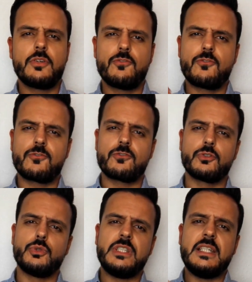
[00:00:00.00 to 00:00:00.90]

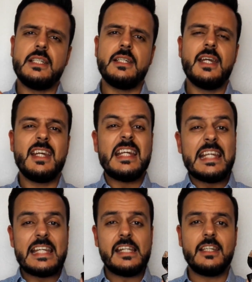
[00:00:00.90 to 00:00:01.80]
fruity,
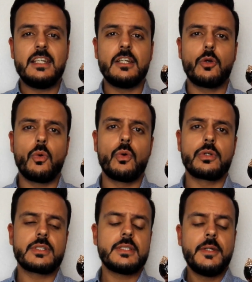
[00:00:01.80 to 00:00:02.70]
inky accord,